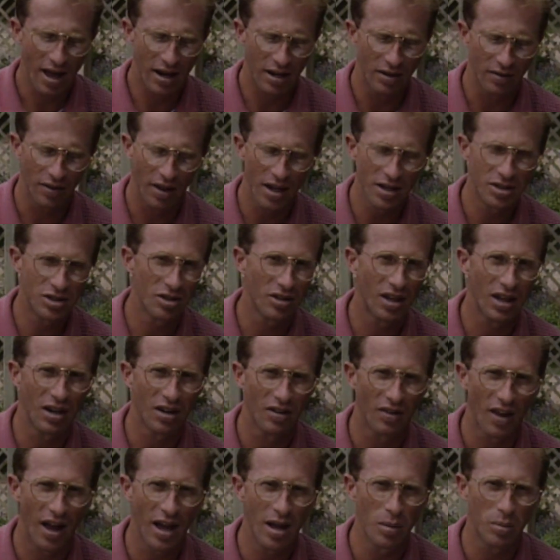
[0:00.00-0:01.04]
and unless you get a
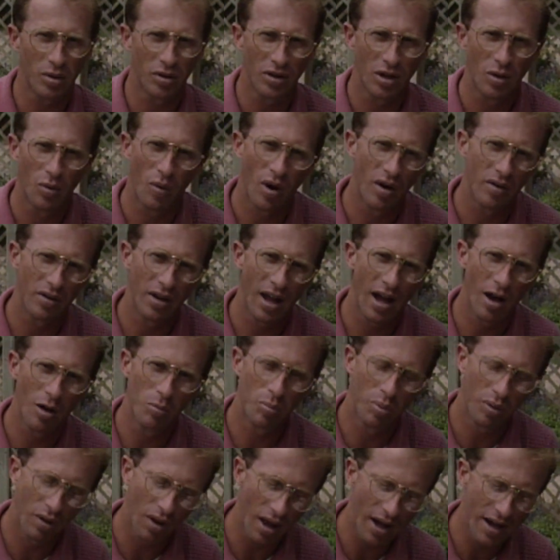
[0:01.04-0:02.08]
label, you won't know.
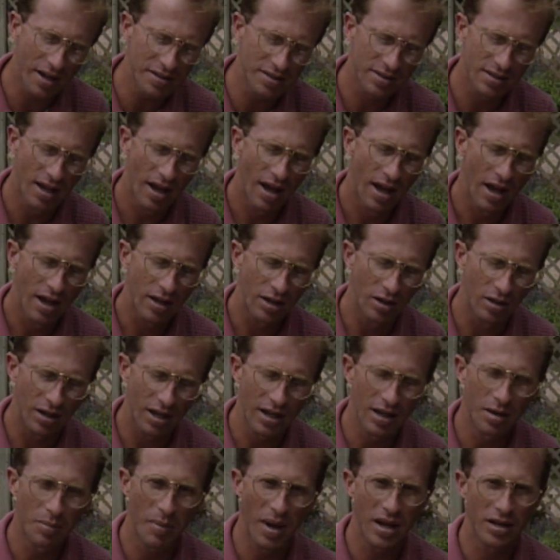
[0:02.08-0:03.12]
Plus, you
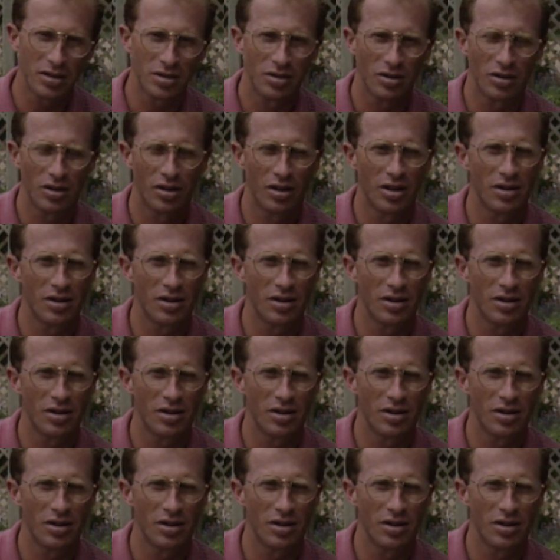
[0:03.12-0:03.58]
need to make sure you're